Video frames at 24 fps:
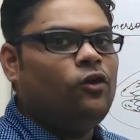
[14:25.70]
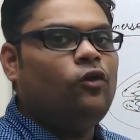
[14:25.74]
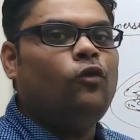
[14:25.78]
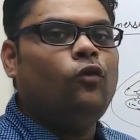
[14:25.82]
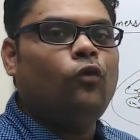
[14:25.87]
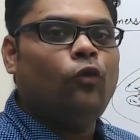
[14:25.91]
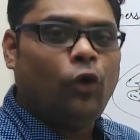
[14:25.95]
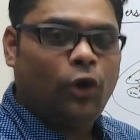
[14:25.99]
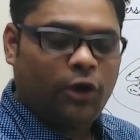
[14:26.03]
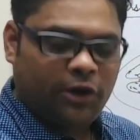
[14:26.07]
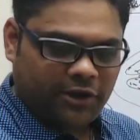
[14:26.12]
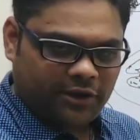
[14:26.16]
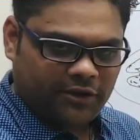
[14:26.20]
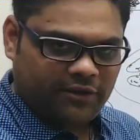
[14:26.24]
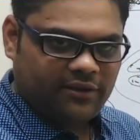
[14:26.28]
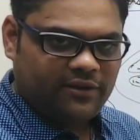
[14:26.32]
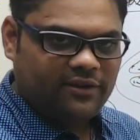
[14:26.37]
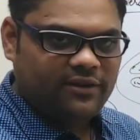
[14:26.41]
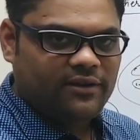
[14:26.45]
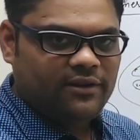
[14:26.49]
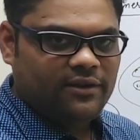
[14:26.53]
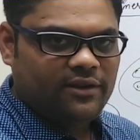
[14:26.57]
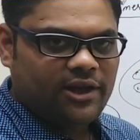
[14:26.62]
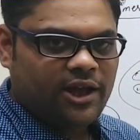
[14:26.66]

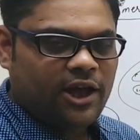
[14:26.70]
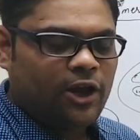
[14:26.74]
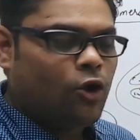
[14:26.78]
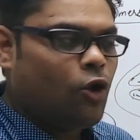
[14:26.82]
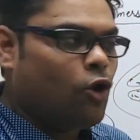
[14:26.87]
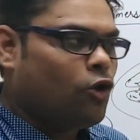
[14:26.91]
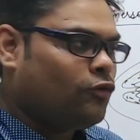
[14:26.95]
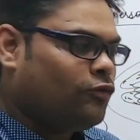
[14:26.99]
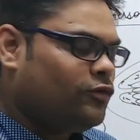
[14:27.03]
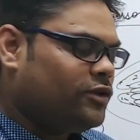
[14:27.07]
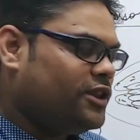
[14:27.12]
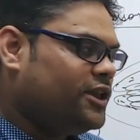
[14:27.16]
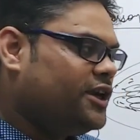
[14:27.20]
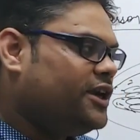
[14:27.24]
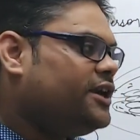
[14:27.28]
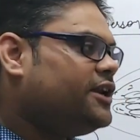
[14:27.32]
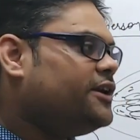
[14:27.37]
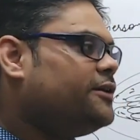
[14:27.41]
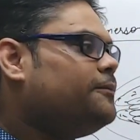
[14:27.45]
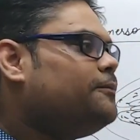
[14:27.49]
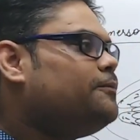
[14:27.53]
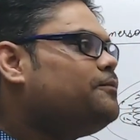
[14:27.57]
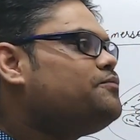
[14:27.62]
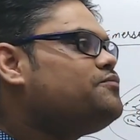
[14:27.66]
water along with
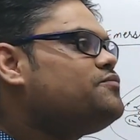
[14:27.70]
it,